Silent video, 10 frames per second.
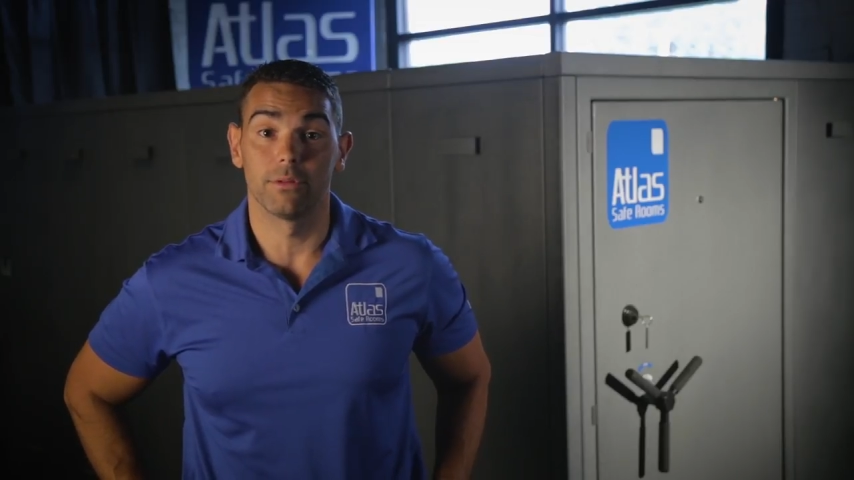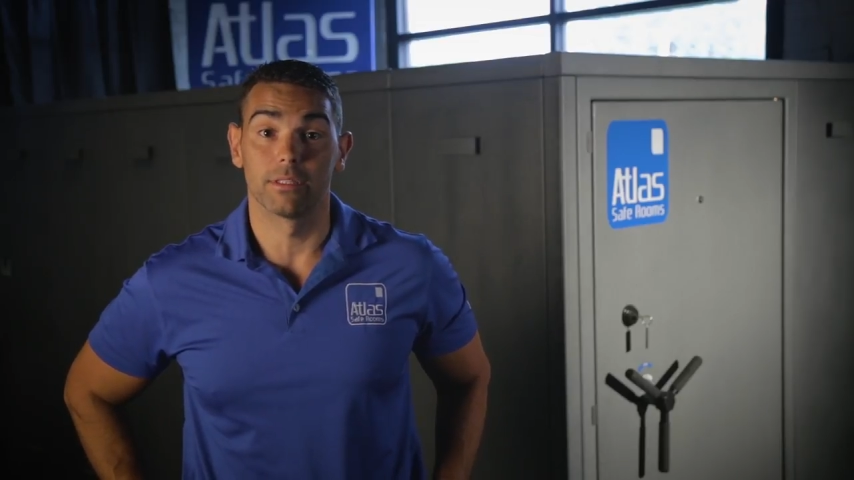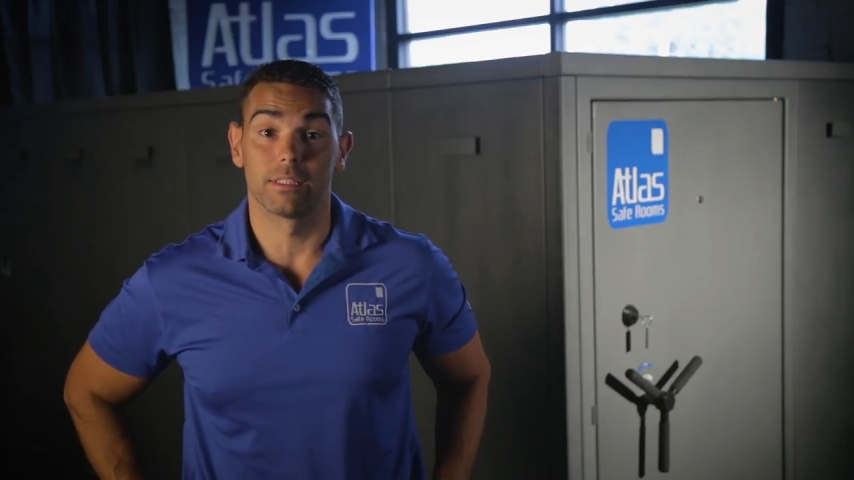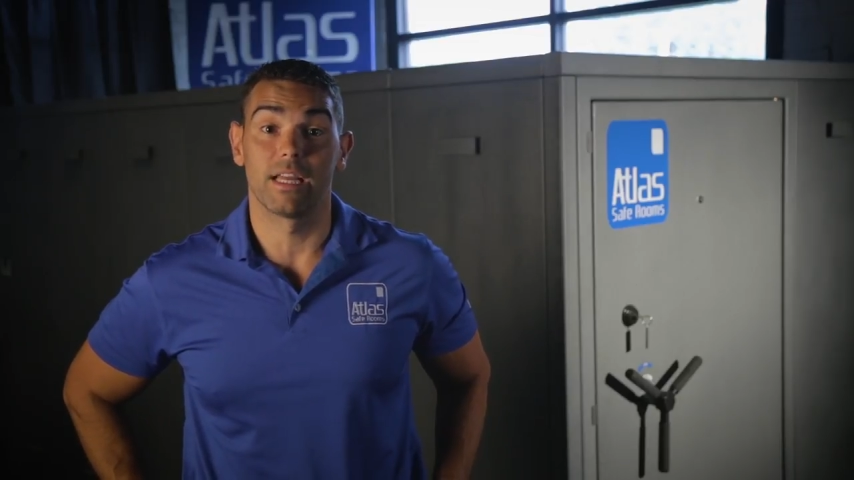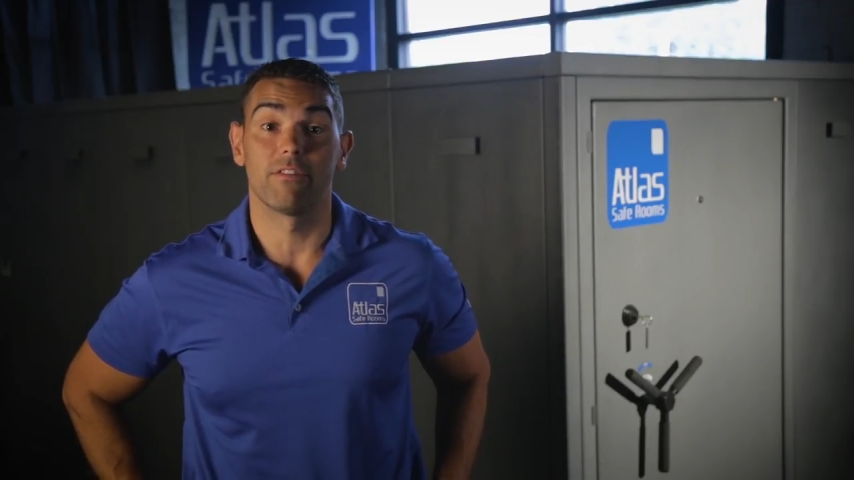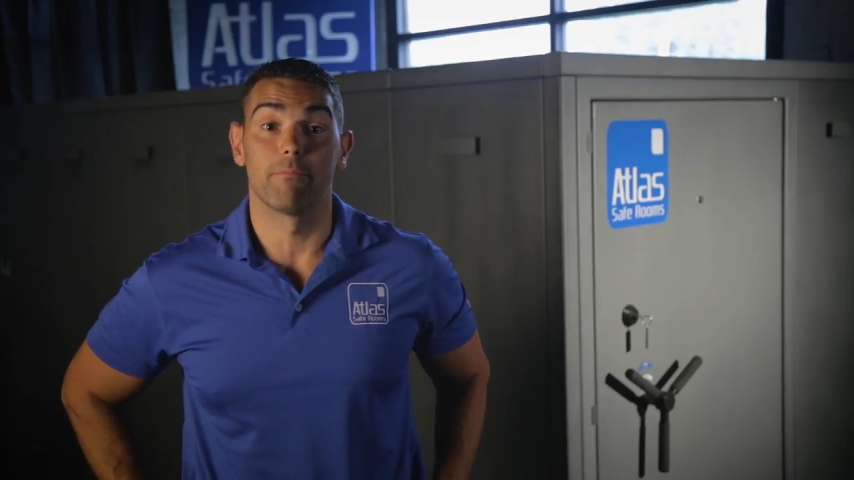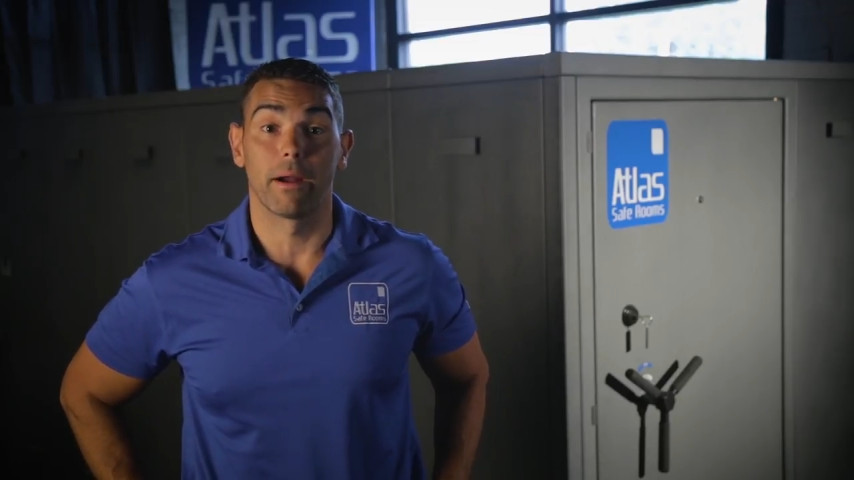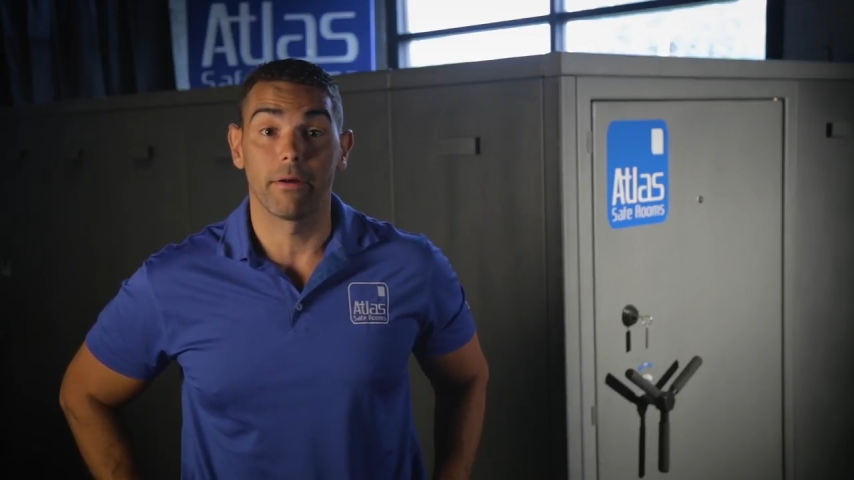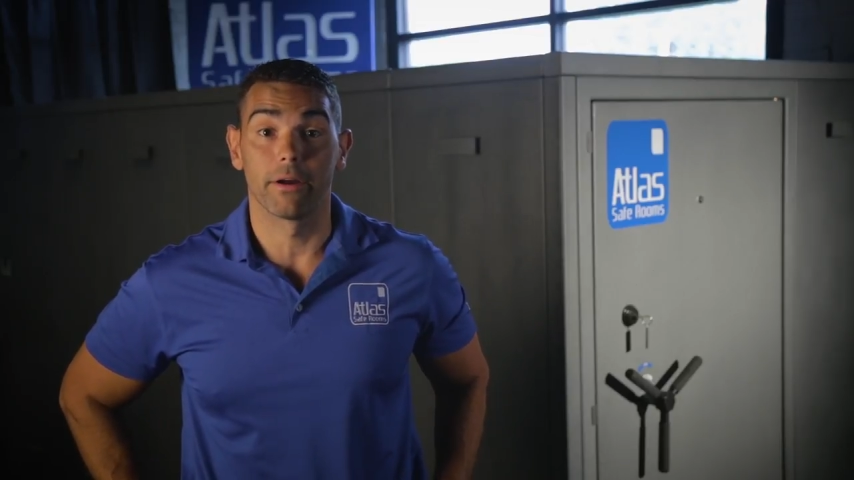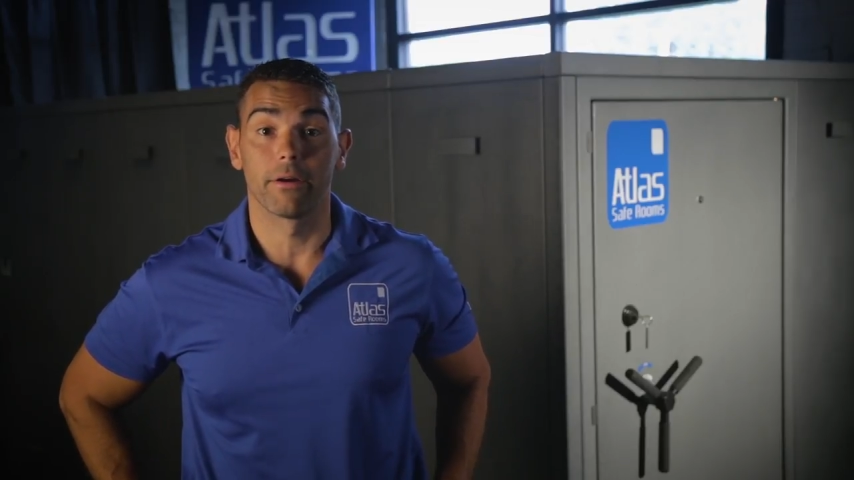you a safe
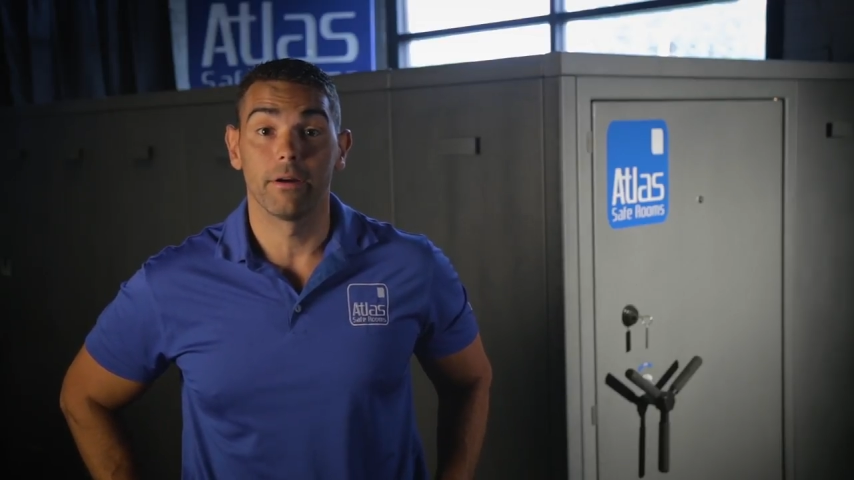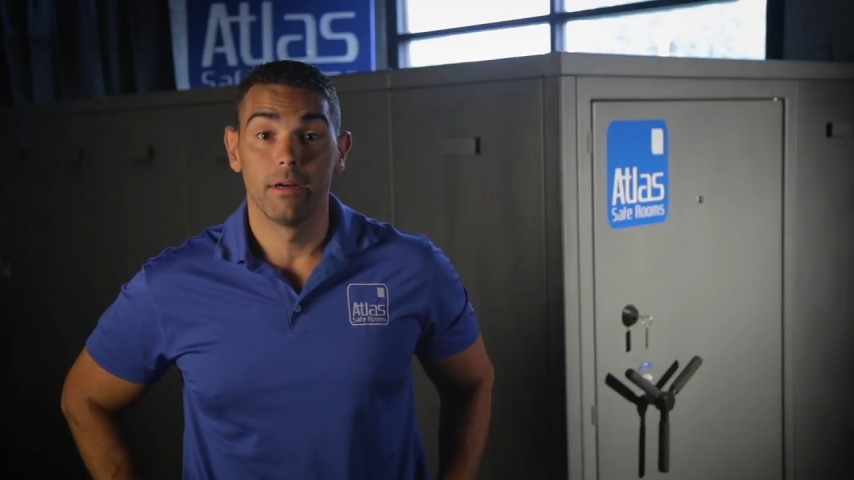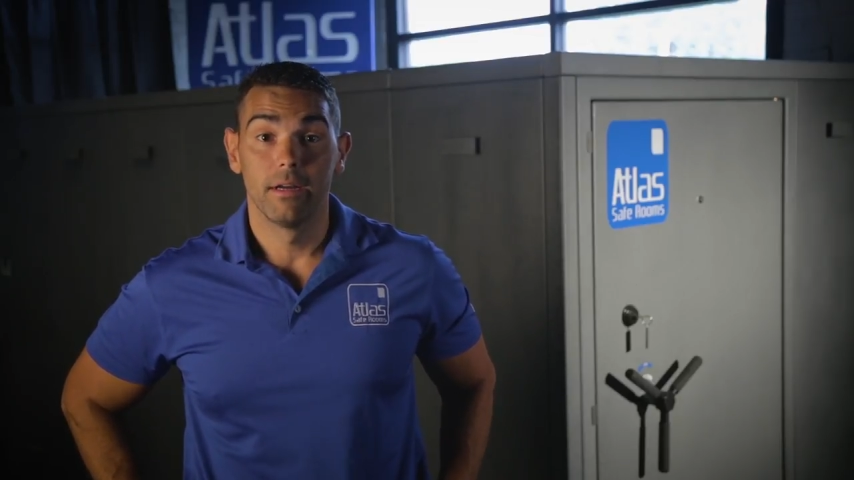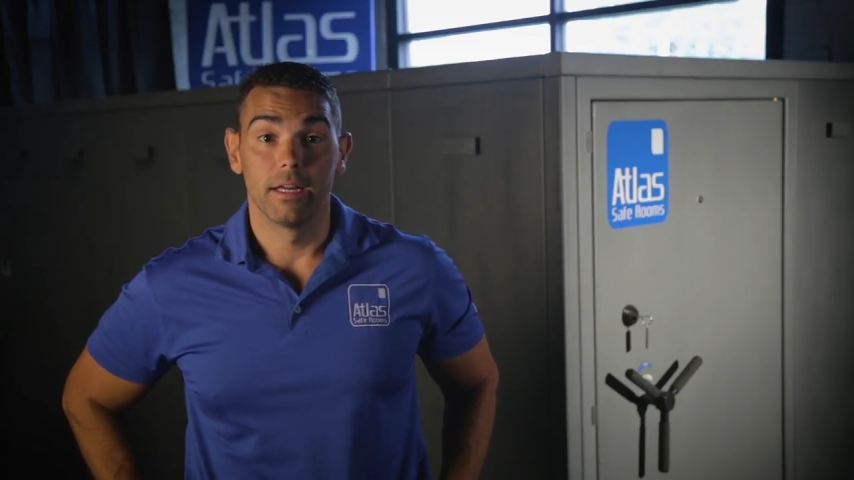barrier.